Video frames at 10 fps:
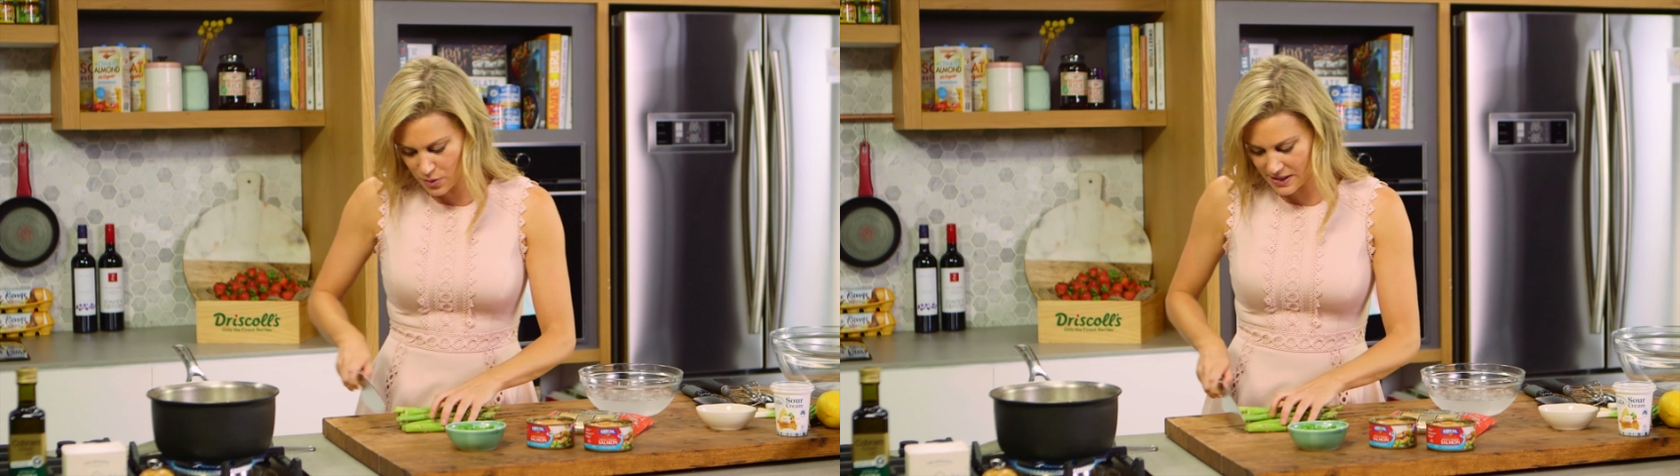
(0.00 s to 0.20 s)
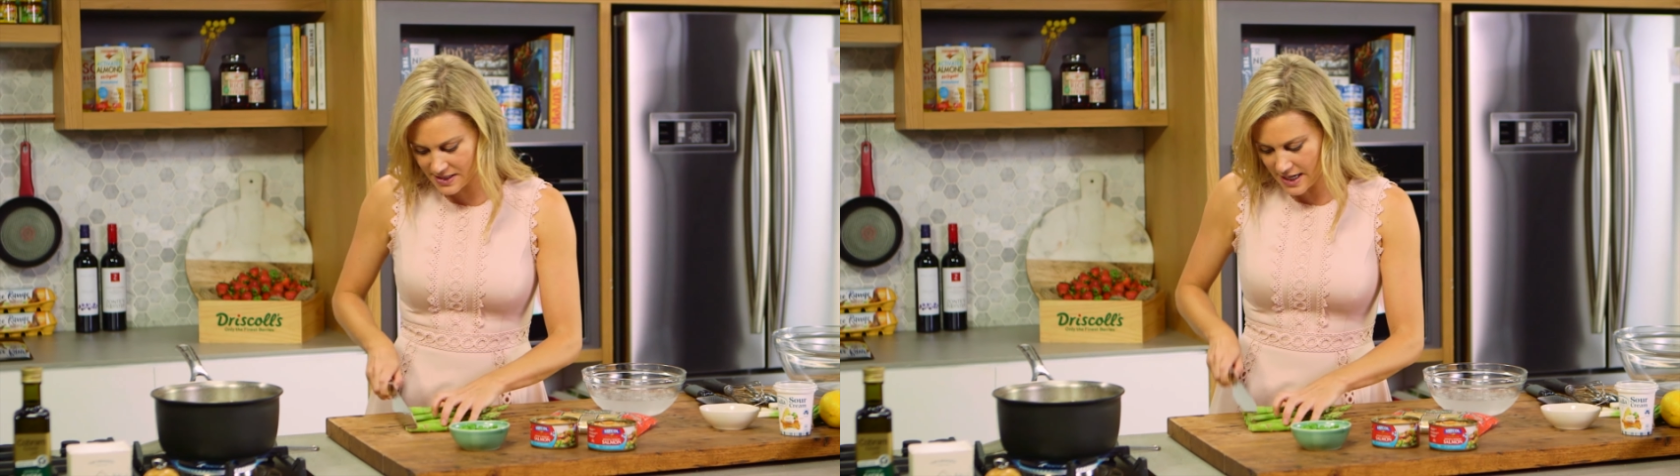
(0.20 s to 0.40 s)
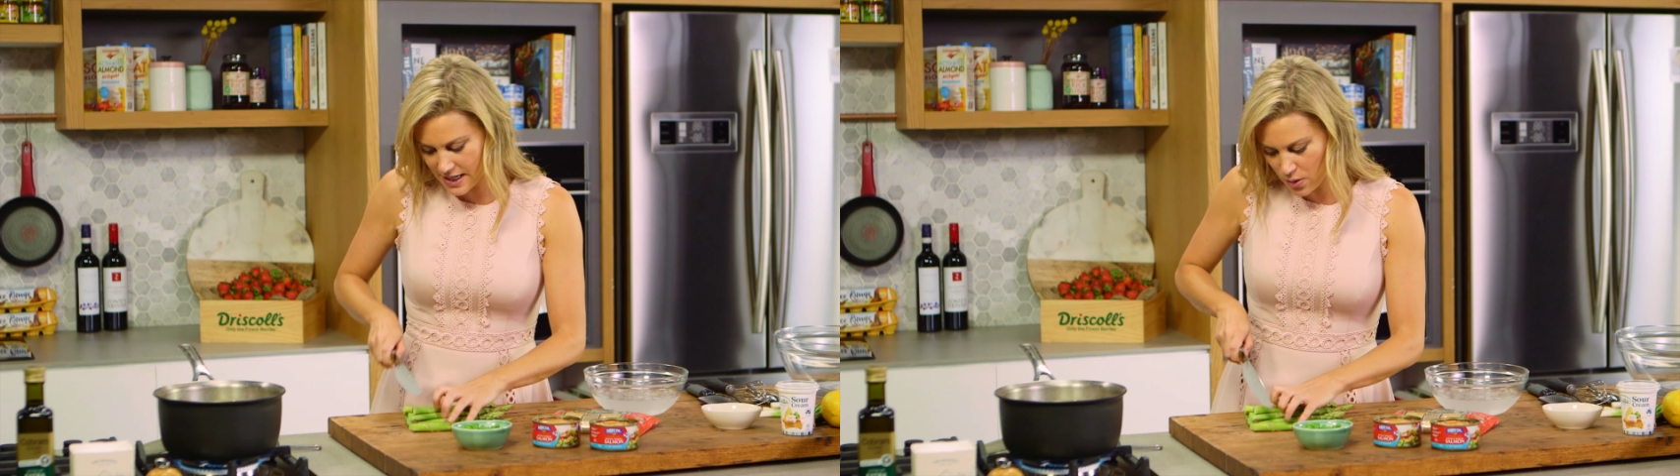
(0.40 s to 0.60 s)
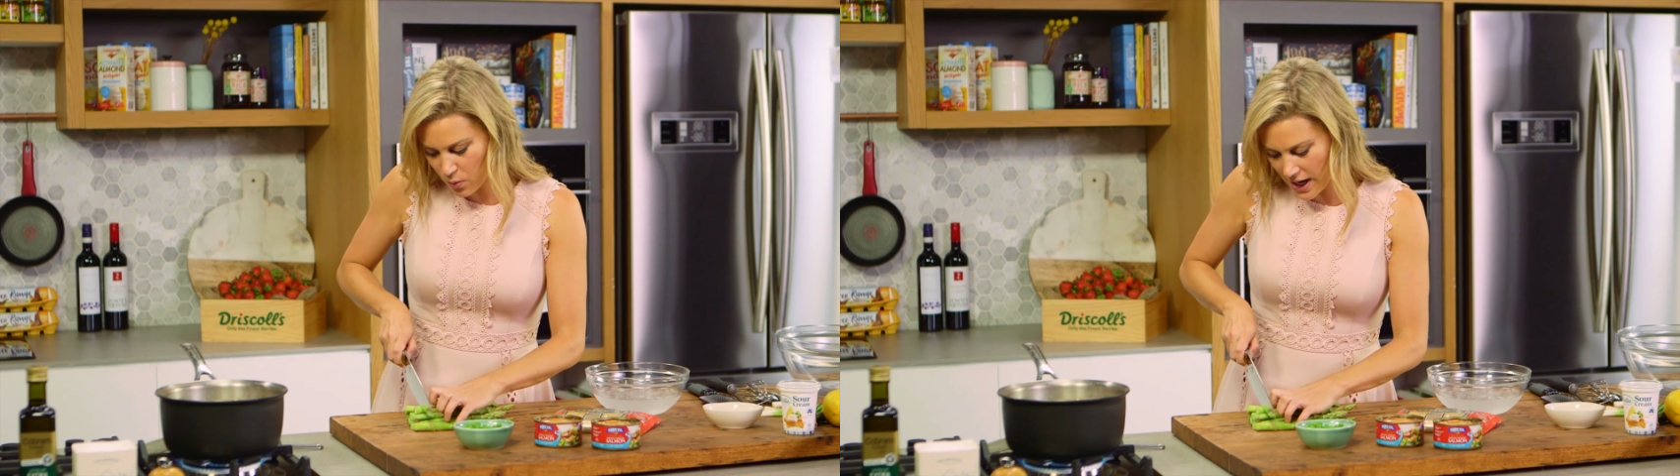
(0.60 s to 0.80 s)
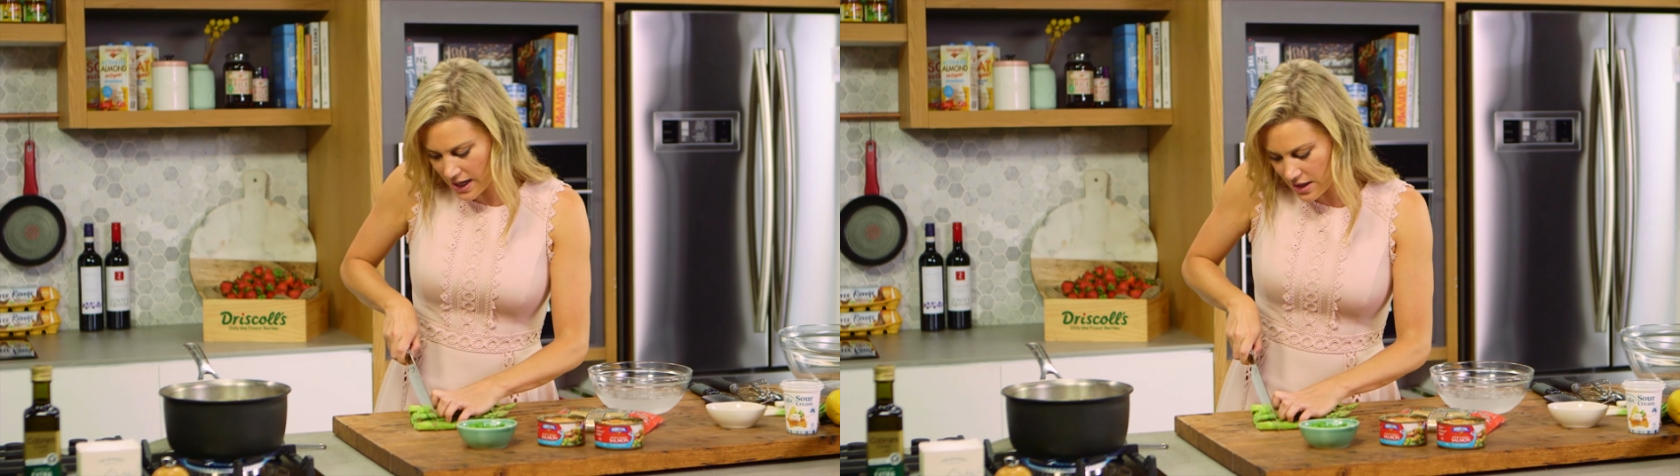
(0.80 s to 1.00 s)
want to take
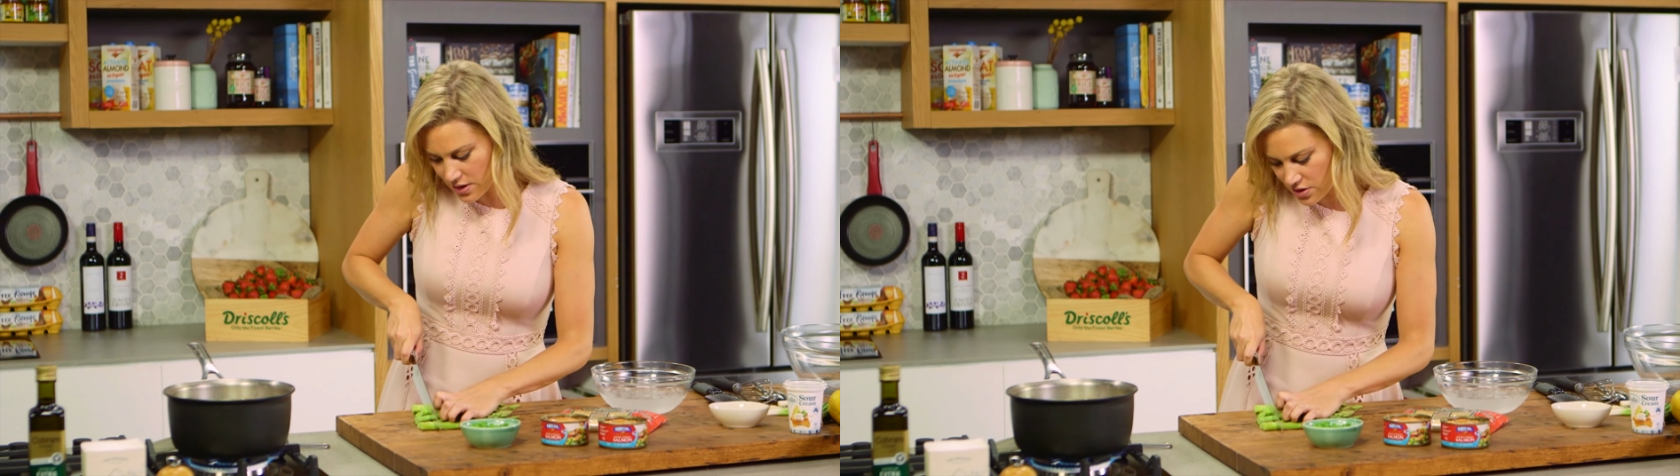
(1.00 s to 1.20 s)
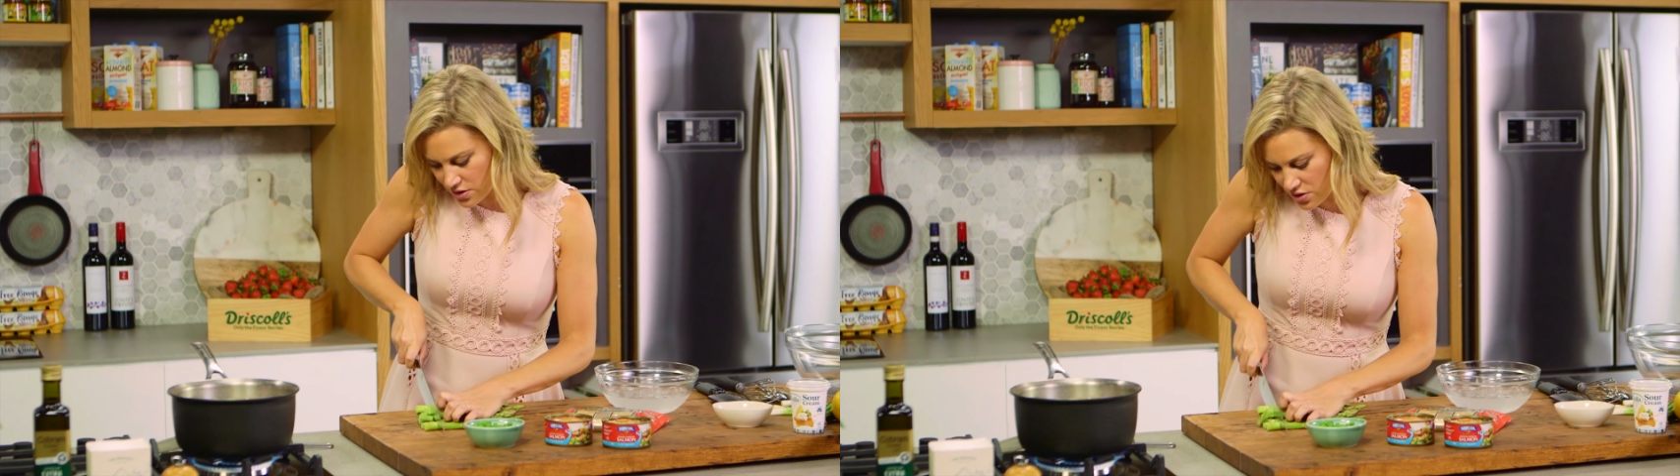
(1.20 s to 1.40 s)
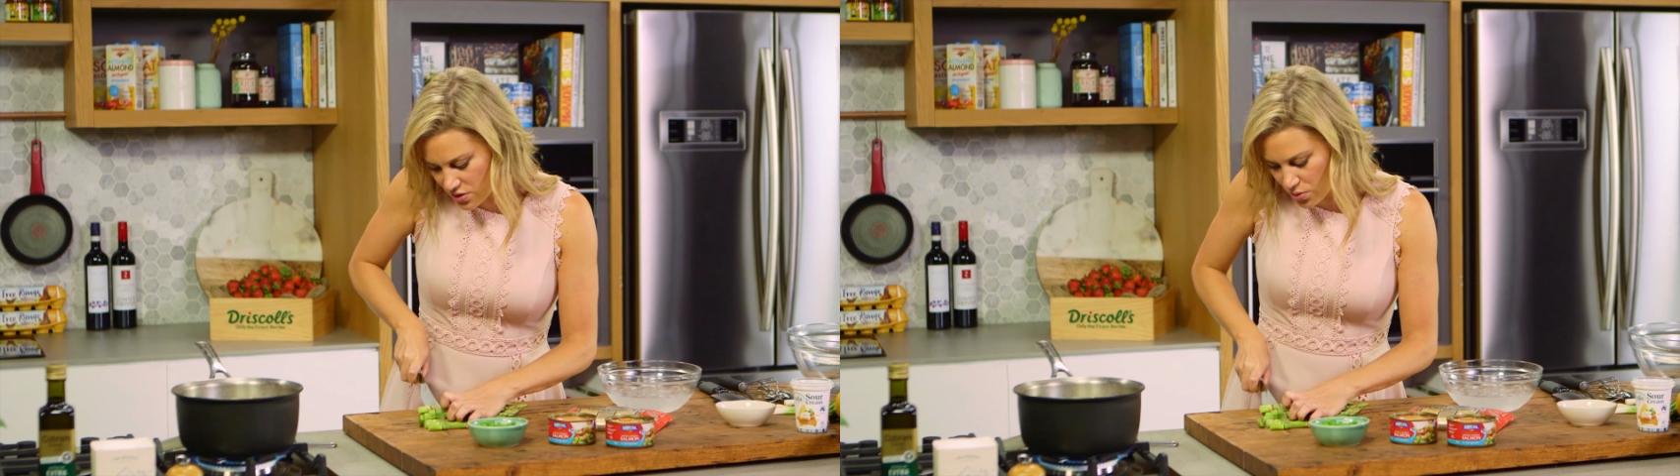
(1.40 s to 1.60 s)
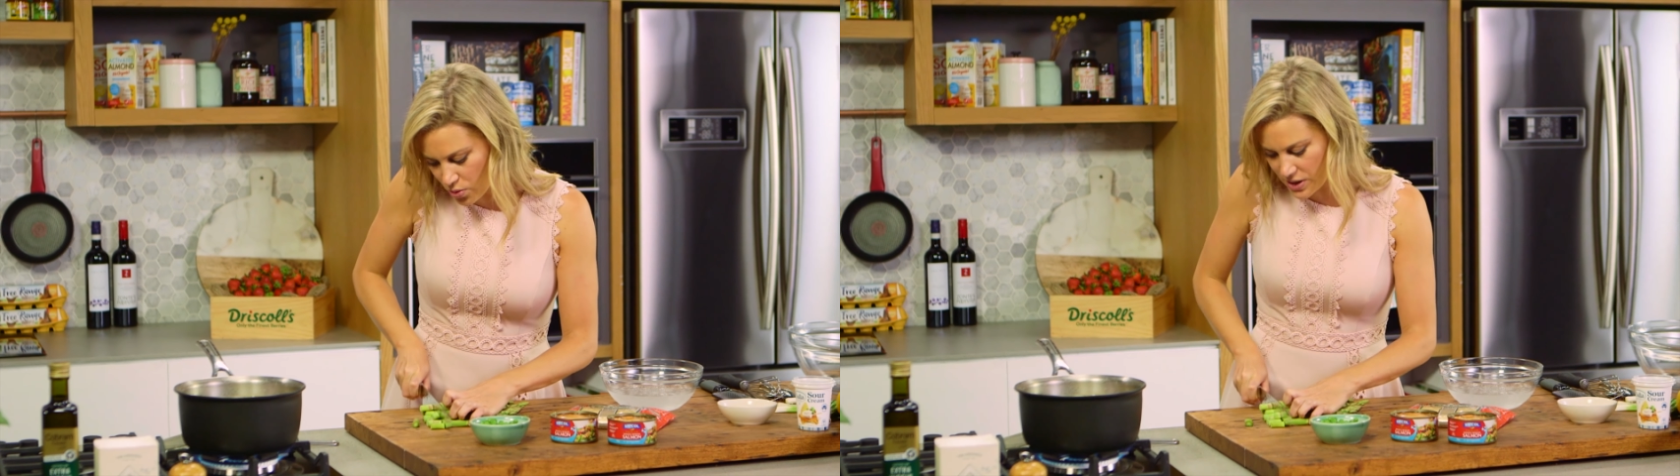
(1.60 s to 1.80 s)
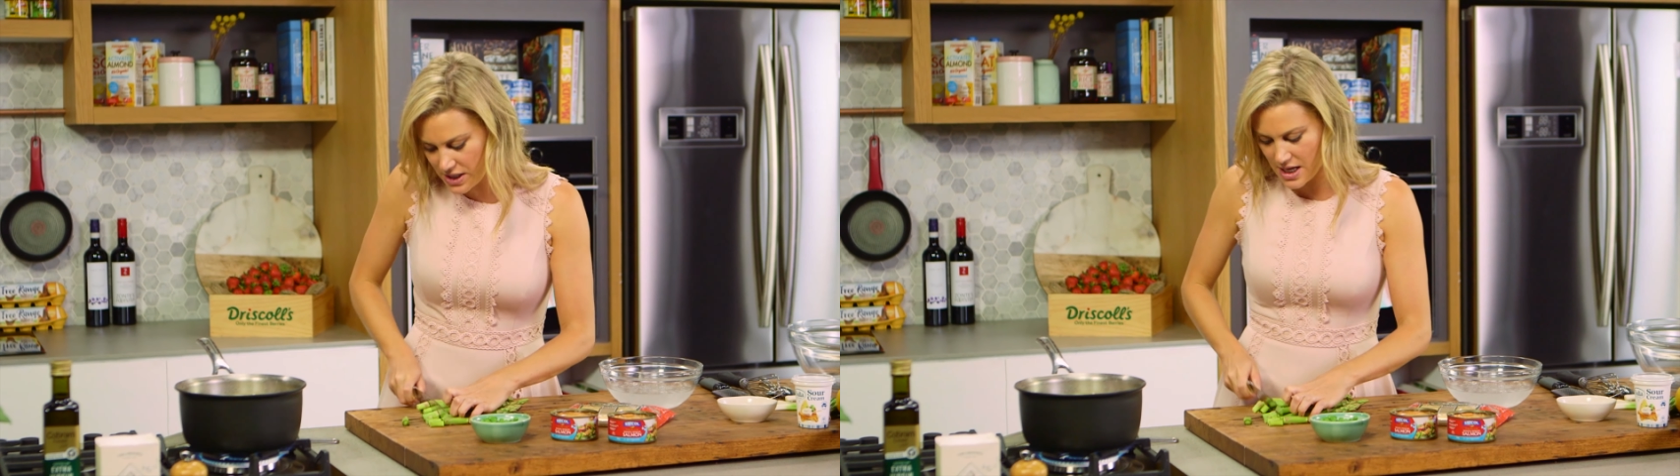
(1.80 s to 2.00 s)
away the stalky